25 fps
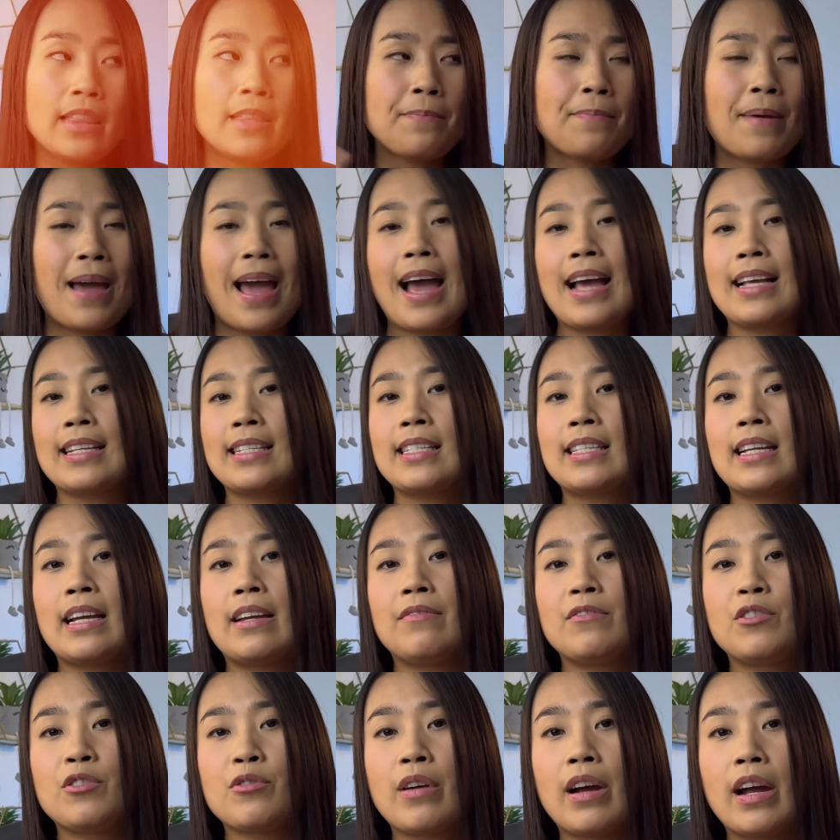the past,
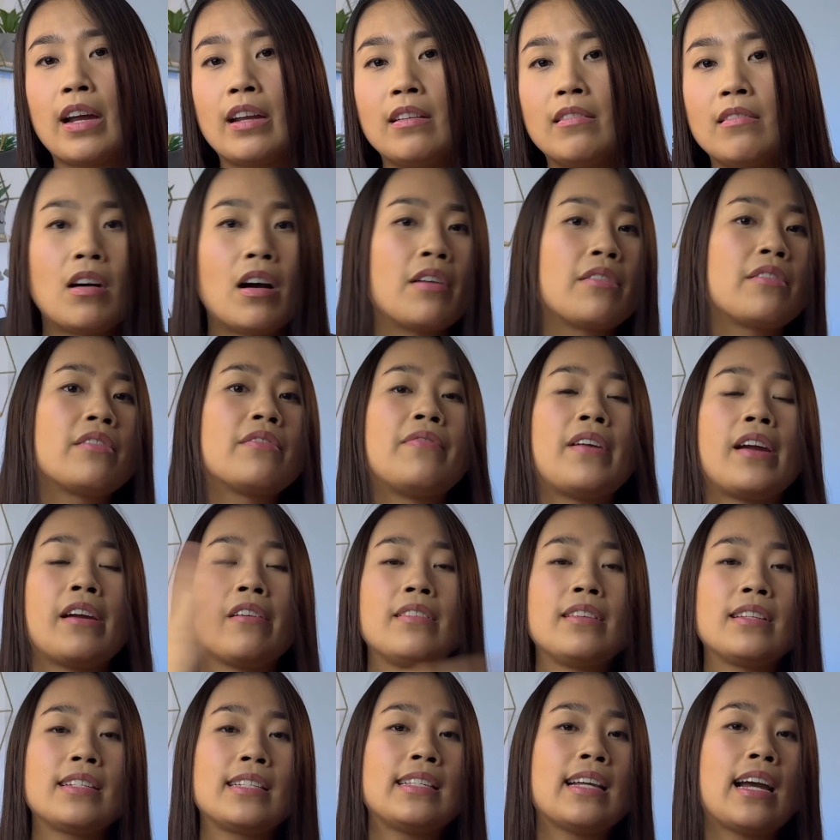I've tried other
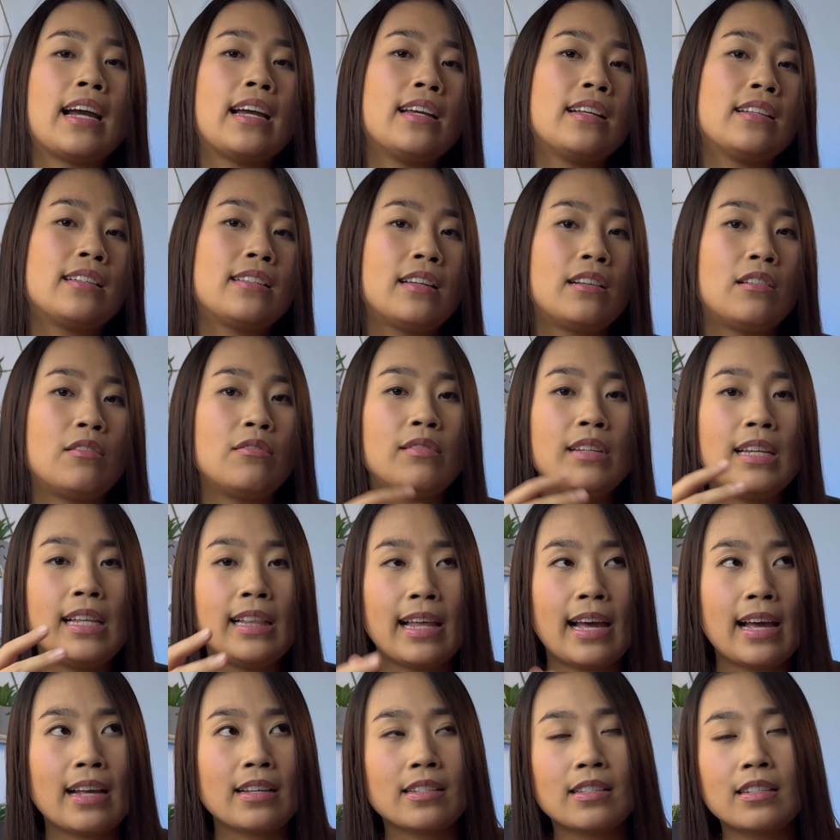various diets that only
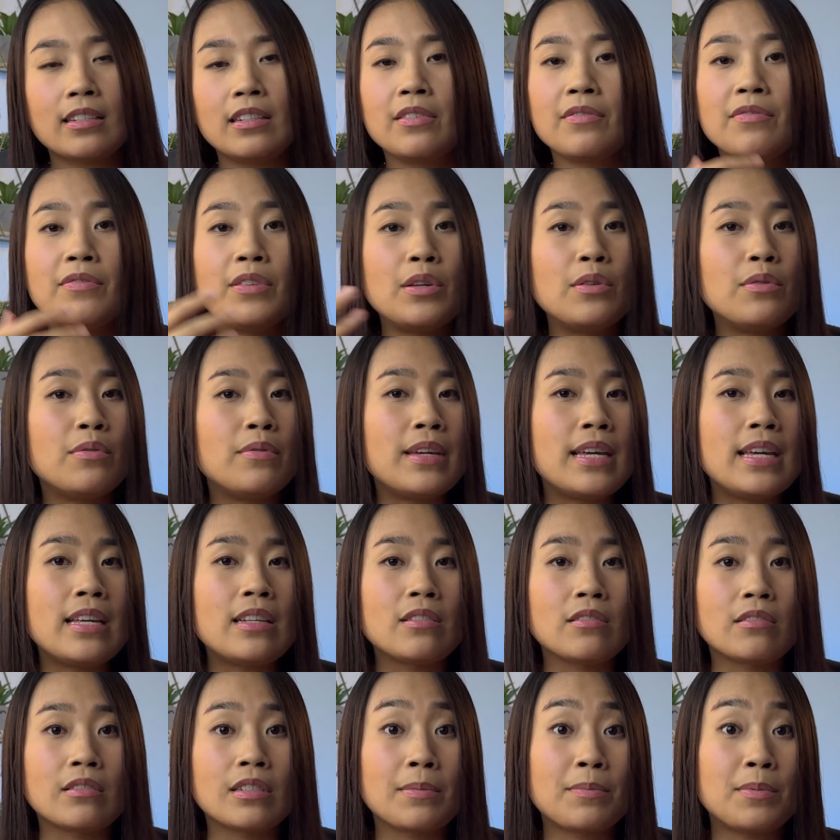lasted a few
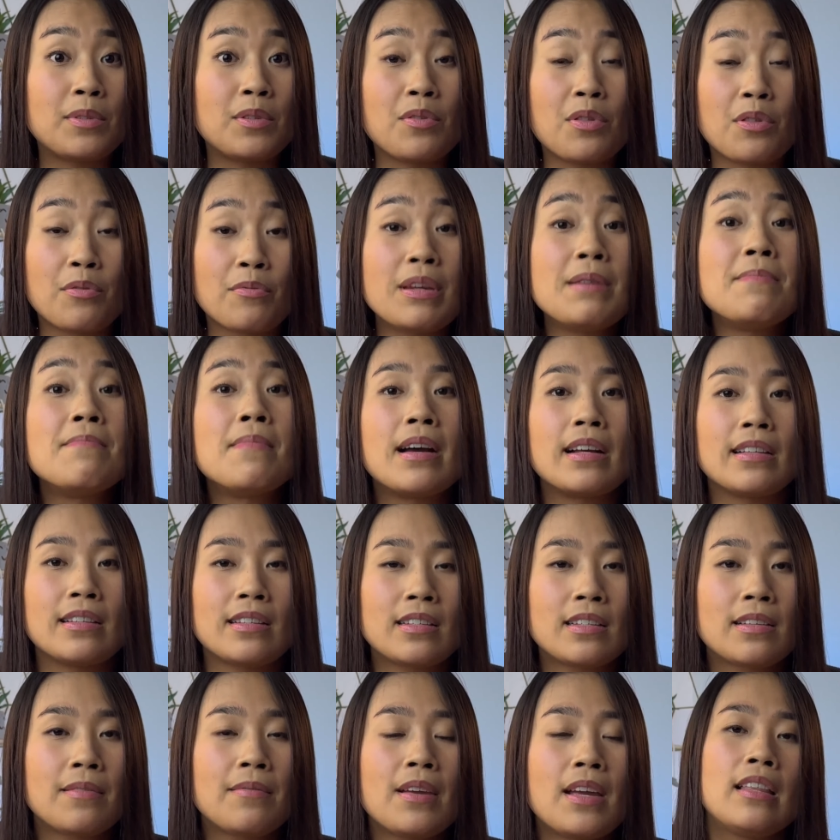weeks or up to 3
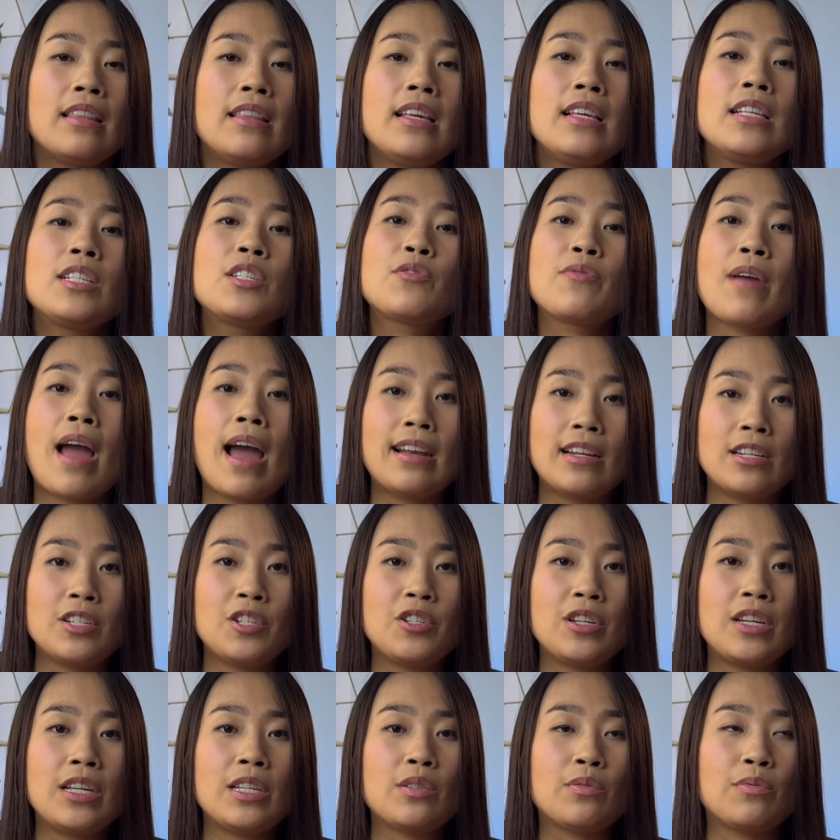months. These
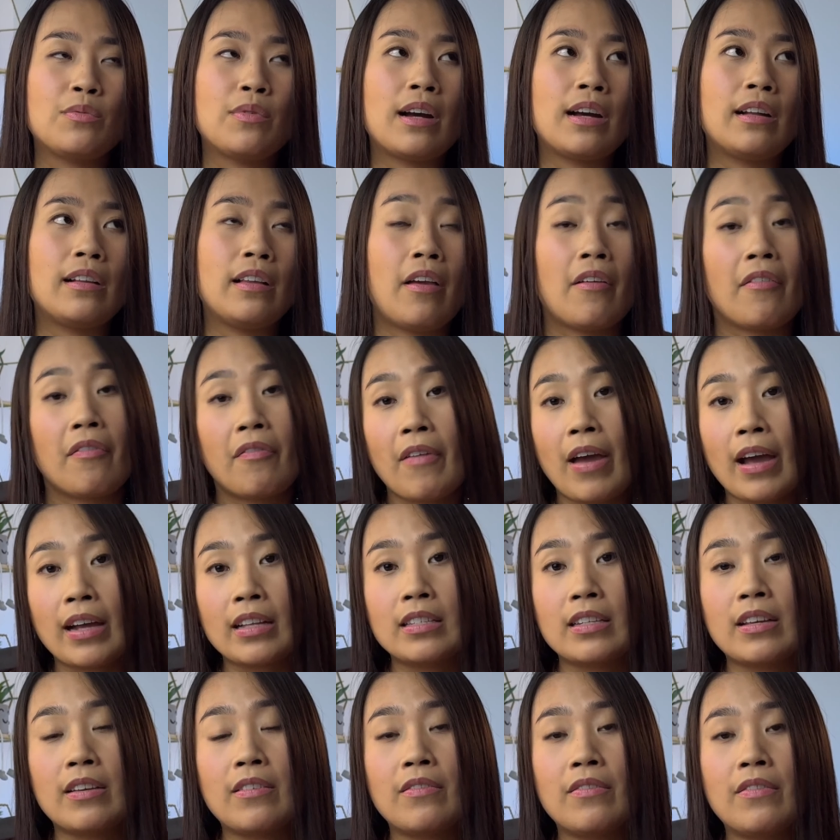strategies, while
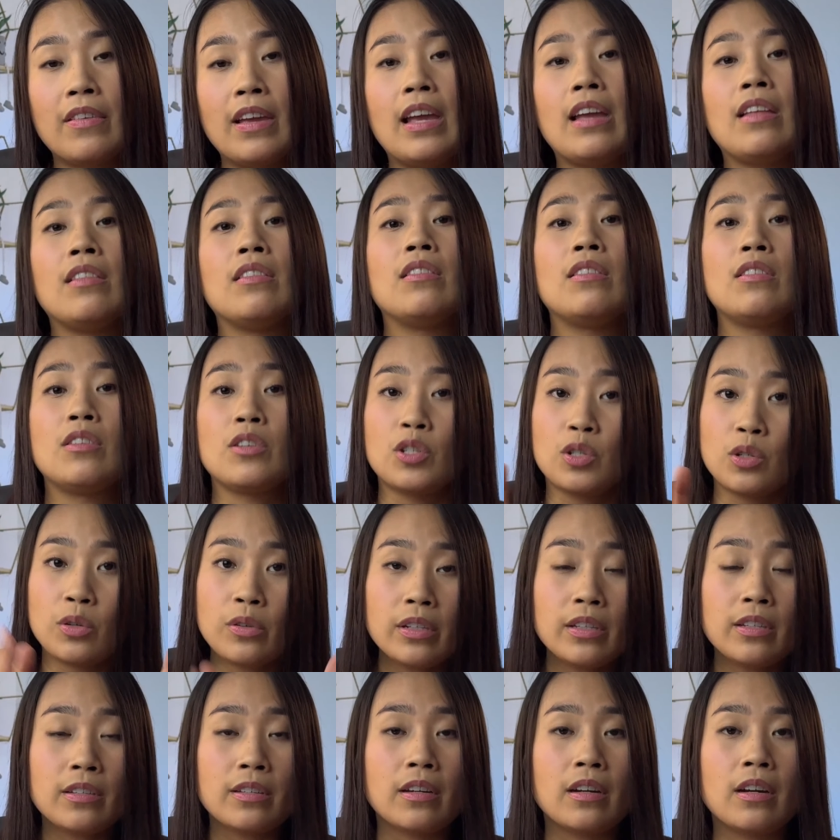effective in the
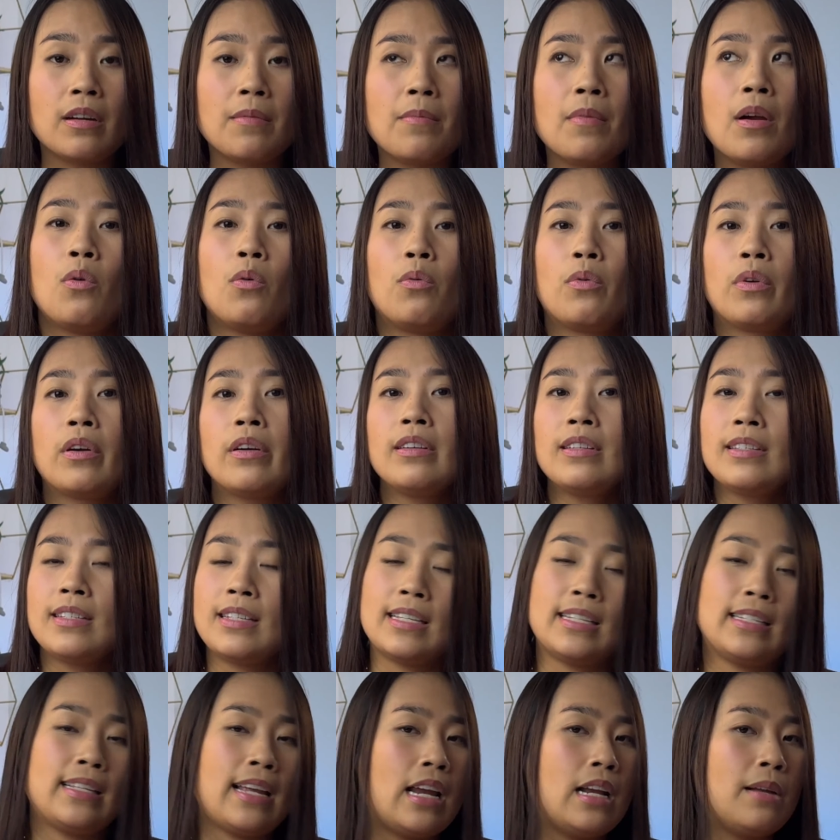short term, weren't
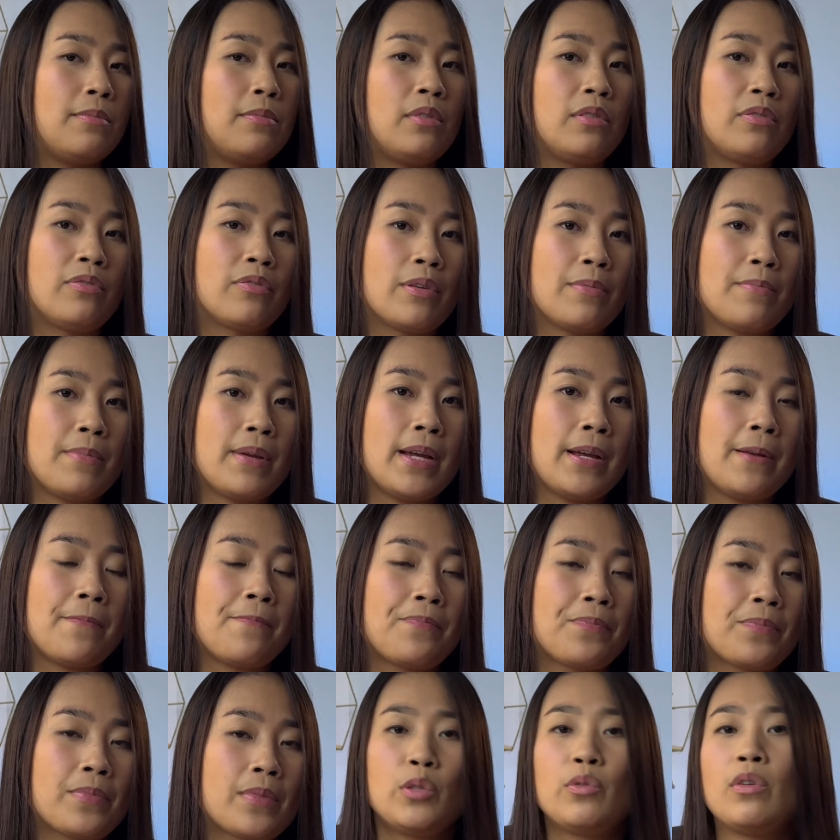sustainable for me.
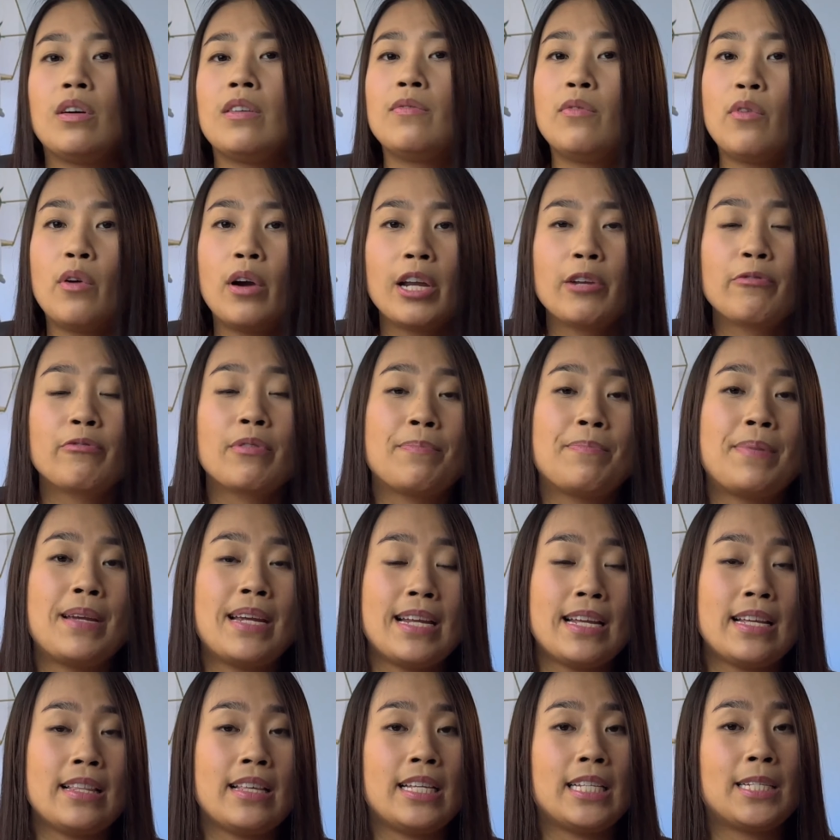To avoid
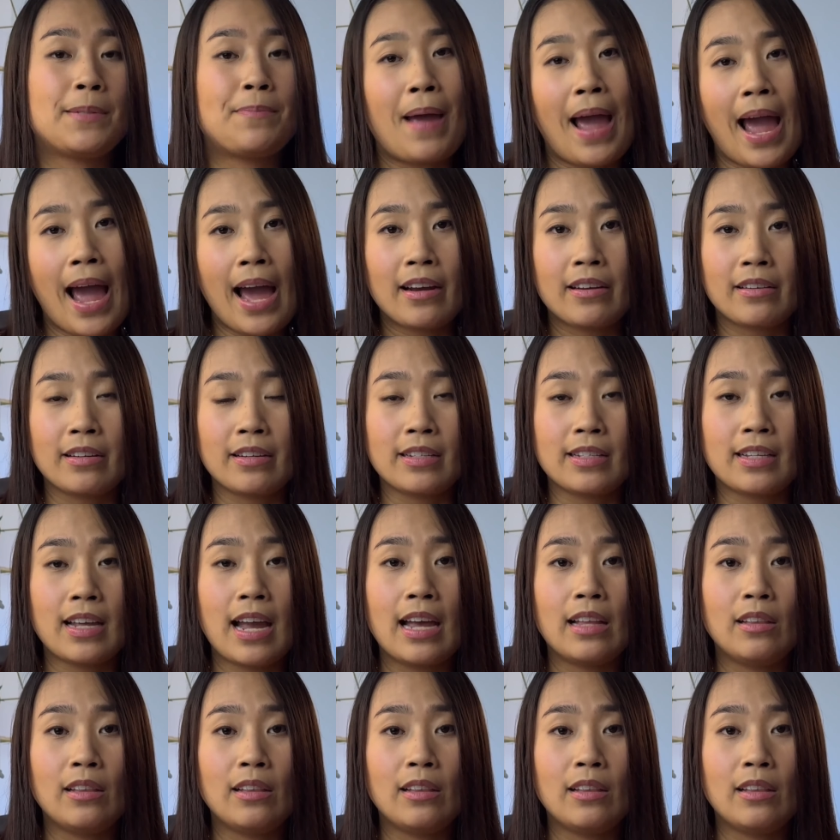repeating these patterns, I